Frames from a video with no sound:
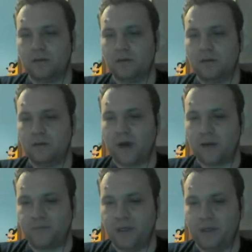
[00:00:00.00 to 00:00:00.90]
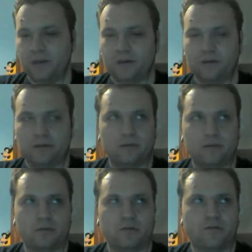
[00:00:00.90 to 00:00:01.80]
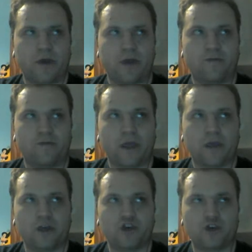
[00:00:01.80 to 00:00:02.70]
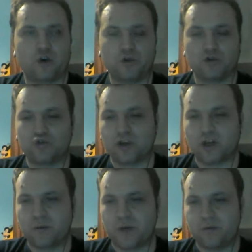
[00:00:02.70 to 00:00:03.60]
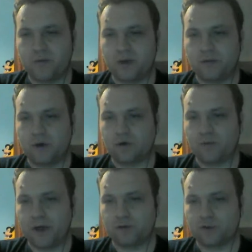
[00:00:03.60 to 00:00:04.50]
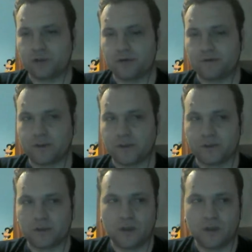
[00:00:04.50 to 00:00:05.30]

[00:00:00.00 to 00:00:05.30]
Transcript: in my opinion, if I, if I can sh also share my opinion about microservices,